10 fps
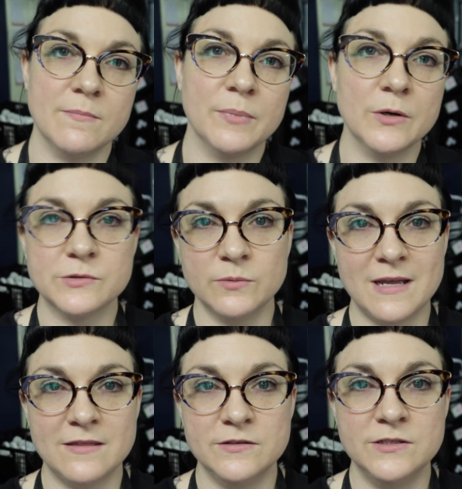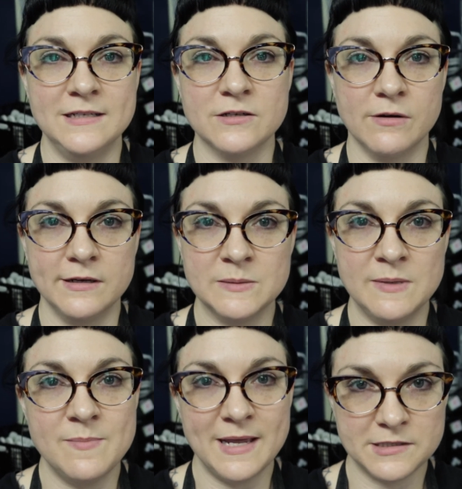postal method is going to
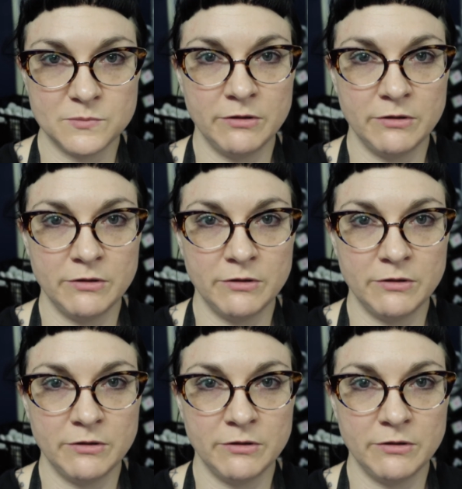be best,